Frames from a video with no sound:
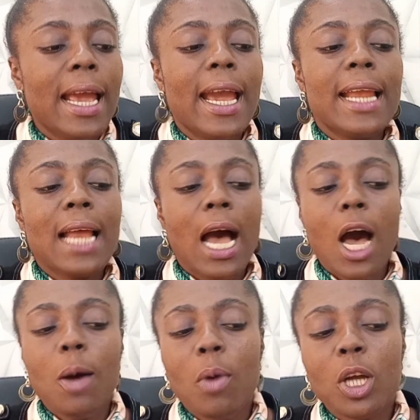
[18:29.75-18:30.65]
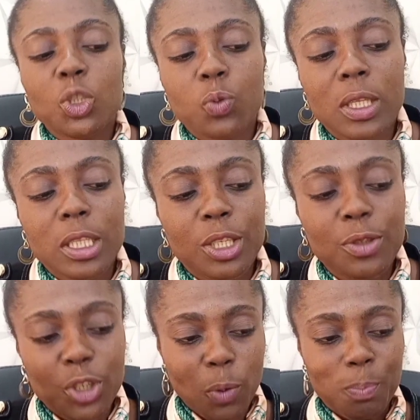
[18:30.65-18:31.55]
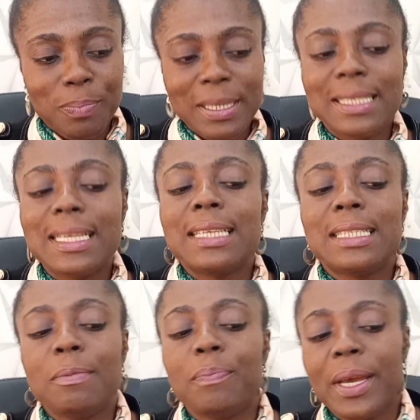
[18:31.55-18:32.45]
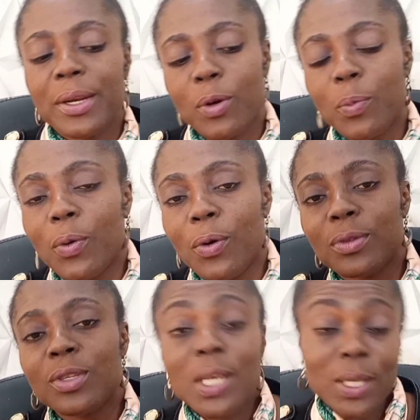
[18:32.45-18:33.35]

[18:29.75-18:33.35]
And how much will your business depend upon